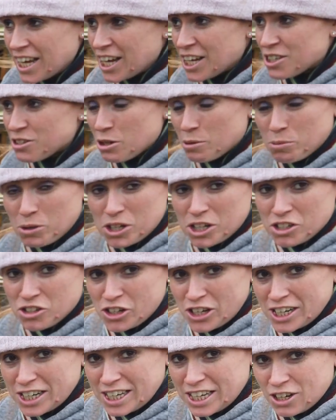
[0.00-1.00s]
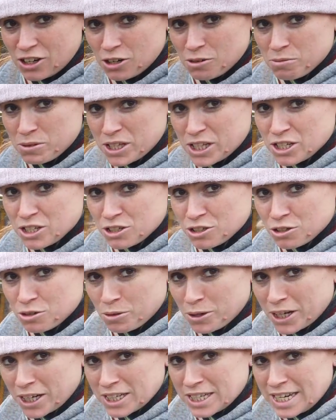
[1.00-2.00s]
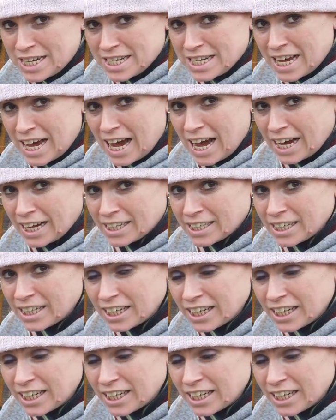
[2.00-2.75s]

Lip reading: so I'm going to try and get on with this as quick as I can.